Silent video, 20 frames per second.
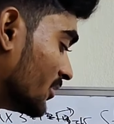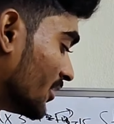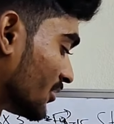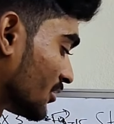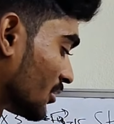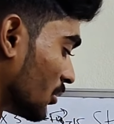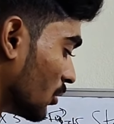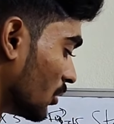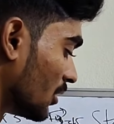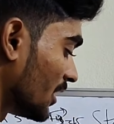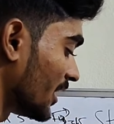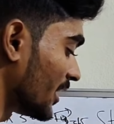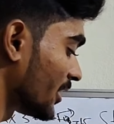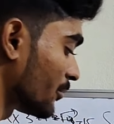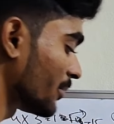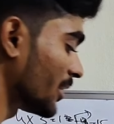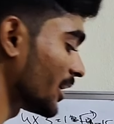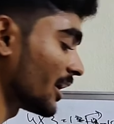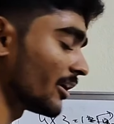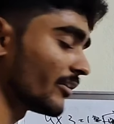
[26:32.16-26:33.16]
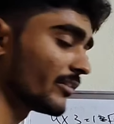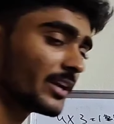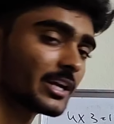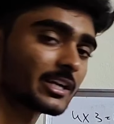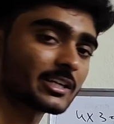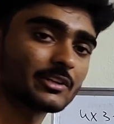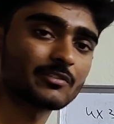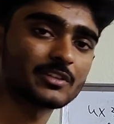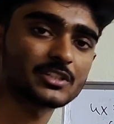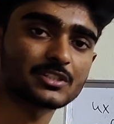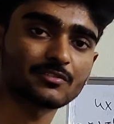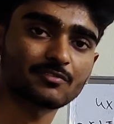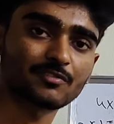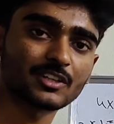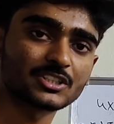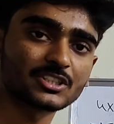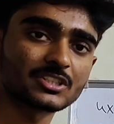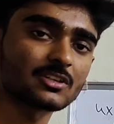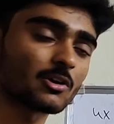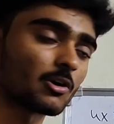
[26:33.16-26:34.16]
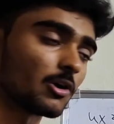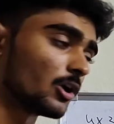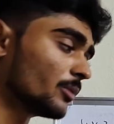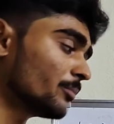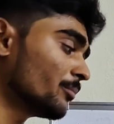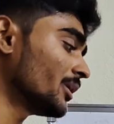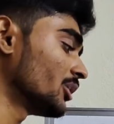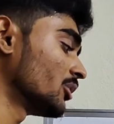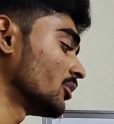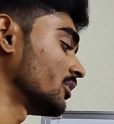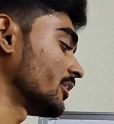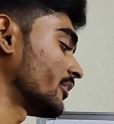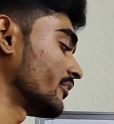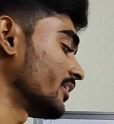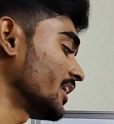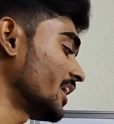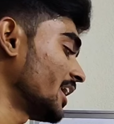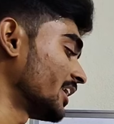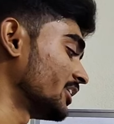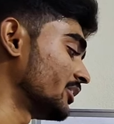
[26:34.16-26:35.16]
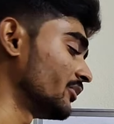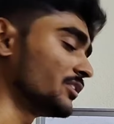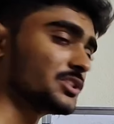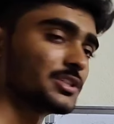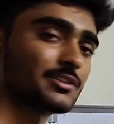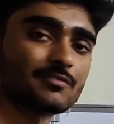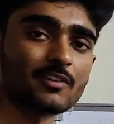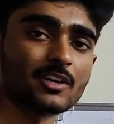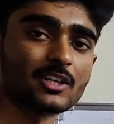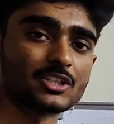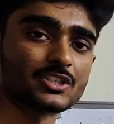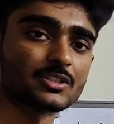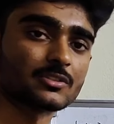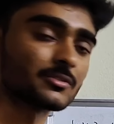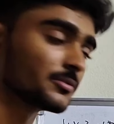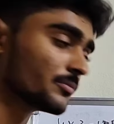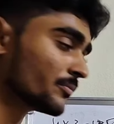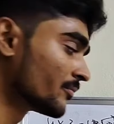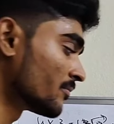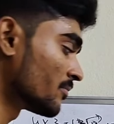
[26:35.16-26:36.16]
this whole layer may have an activation function or may not have an activation function.